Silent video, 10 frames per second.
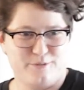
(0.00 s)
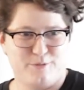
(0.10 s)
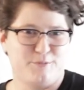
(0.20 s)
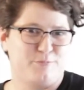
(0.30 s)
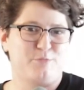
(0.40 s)

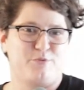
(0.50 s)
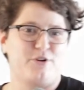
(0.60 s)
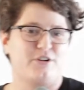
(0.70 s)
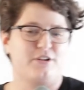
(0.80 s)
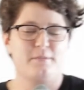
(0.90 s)
We're
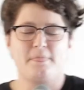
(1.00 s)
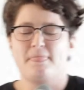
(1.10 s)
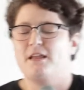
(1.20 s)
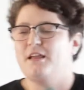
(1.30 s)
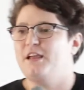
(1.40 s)
broke.
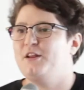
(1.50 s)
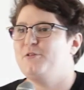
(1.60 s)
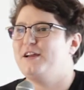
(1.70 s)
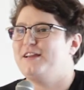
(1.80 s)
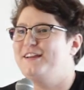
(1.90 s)

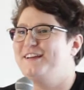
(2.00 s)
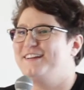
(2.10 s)
Anyway,